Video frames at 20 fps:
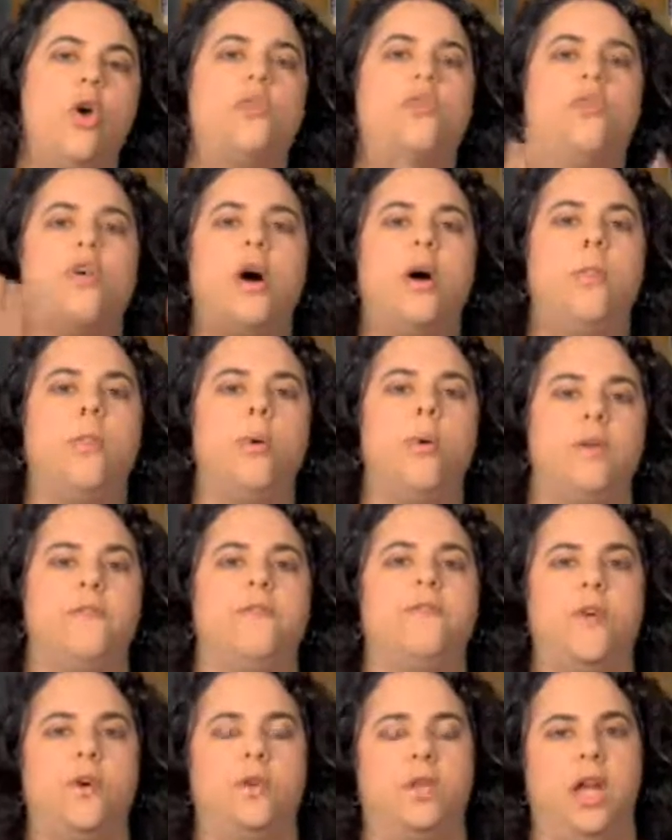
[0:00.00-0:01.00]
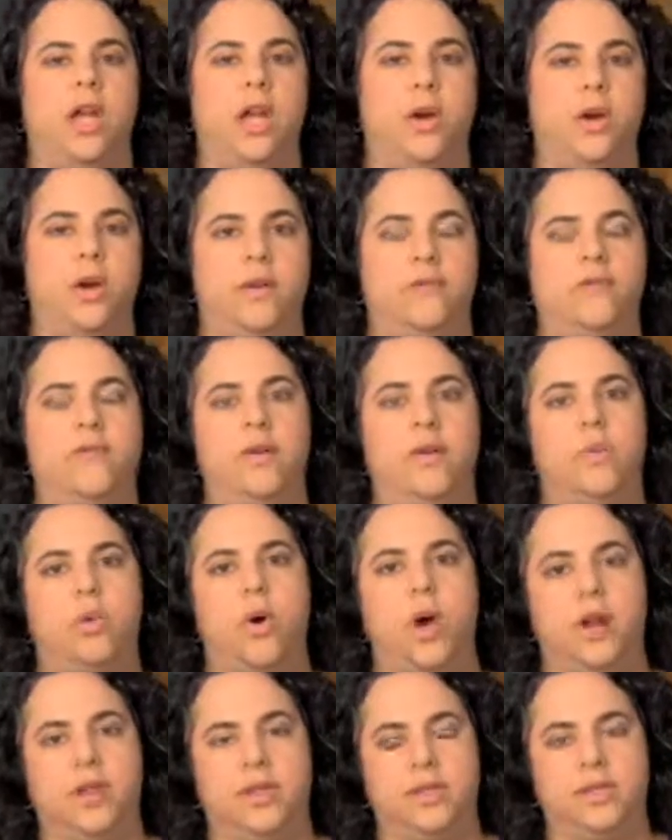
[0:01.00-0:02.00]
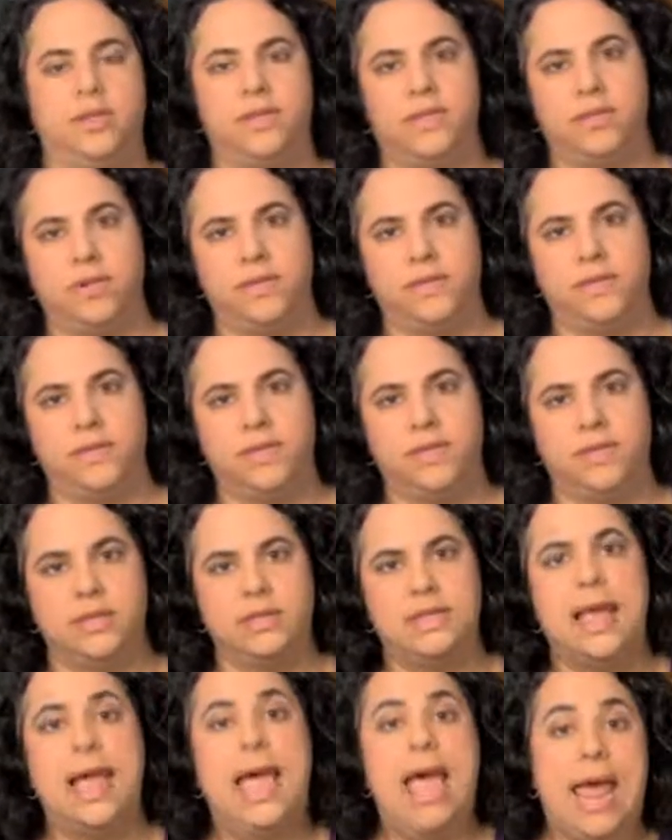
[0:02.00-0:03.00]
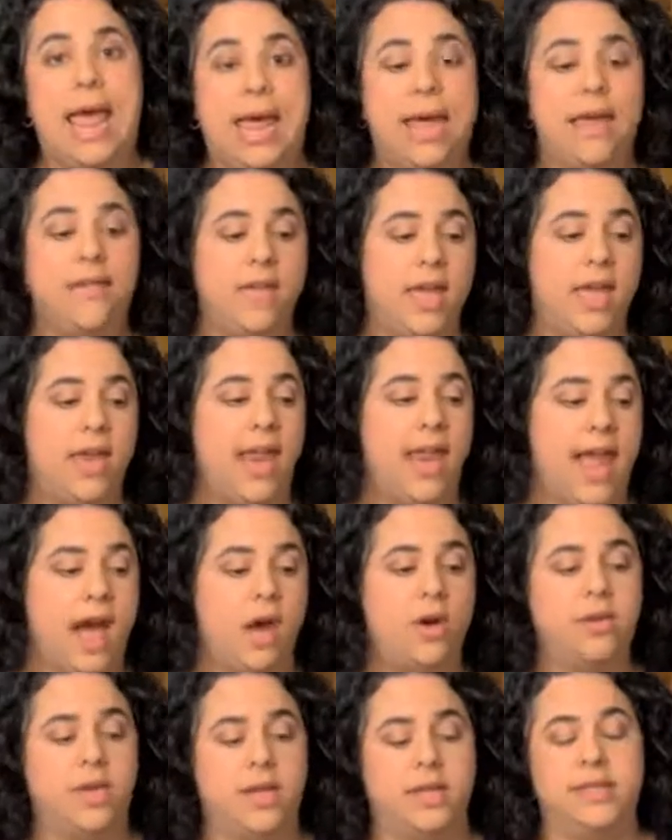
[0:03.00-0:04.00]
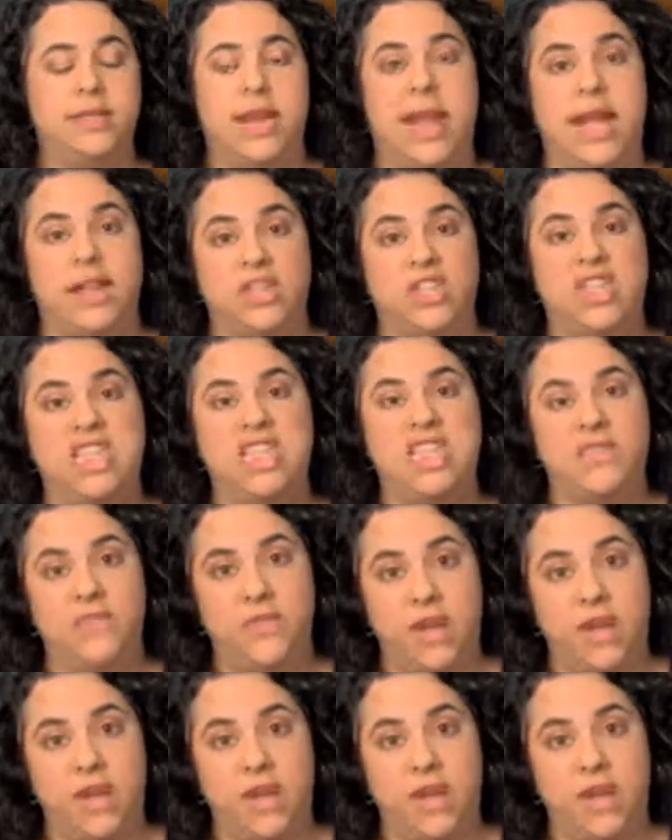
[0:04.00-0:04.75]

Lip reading: overall portfolio of new products and services, and then how does it actually